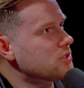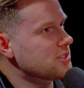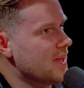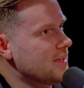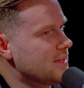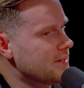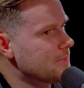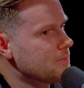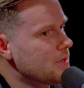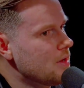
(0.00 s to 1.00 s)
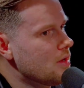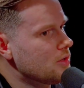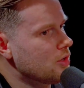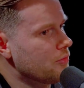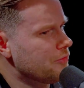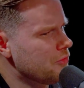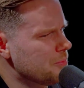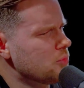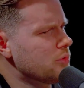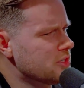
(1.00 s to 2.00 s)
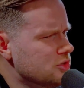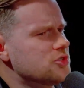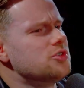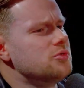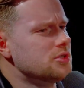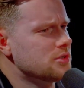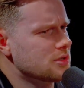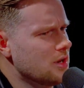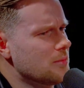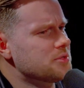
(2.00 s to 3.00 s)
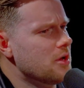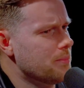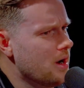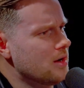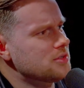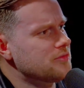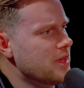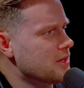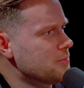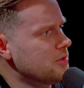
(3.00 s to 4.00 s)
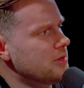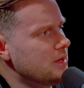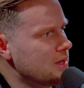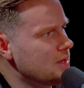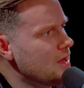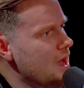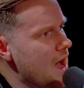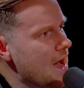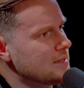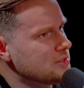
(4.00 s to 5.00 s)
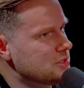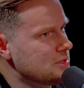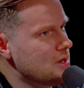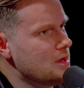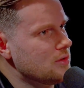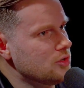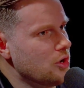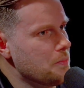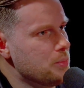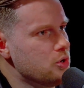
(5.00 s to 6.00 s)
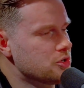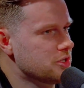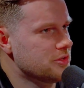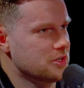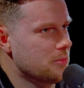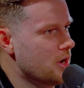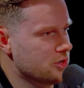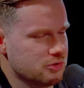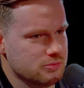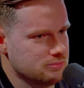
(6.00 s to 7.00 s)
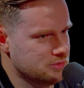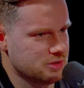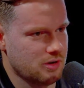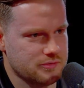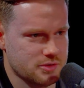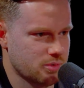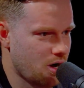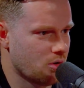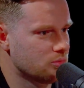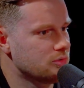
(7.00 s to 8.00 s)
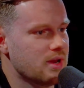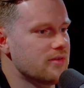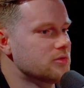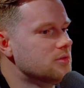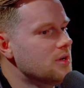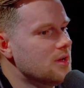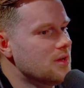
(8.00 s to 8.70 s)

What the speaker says: was taking, football institutions, clubs that are parts of their community, and pushing the commercial stuff to a whole new level.